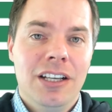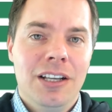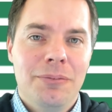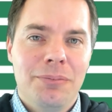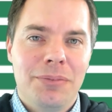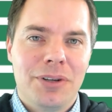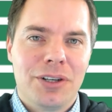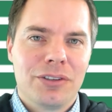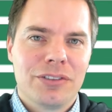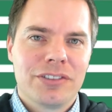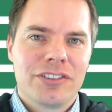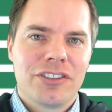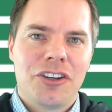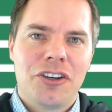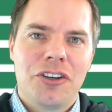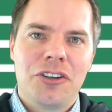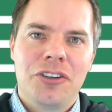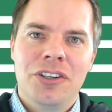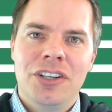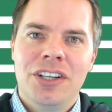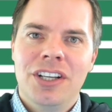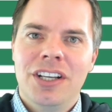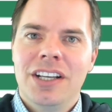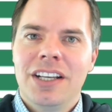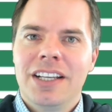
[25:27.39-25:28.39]
But also
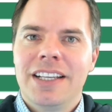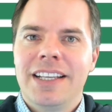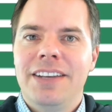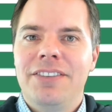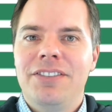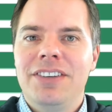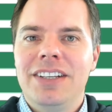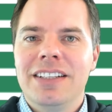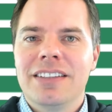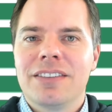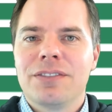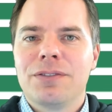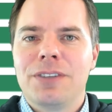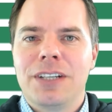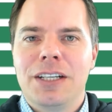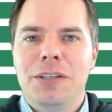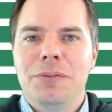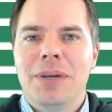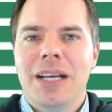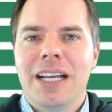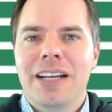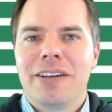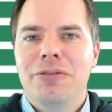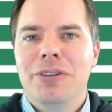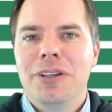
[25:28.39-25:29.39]
giving us
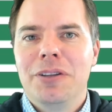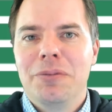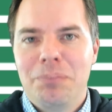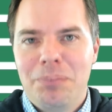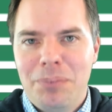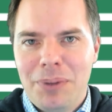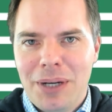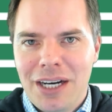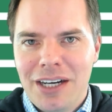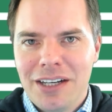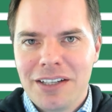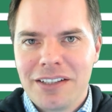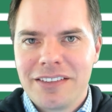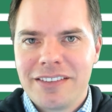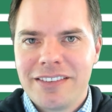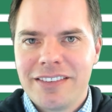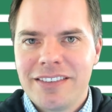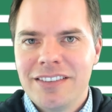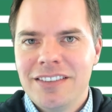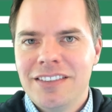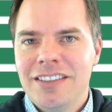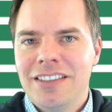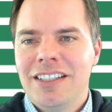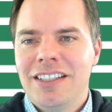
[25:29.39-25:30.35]
feedback with bugs,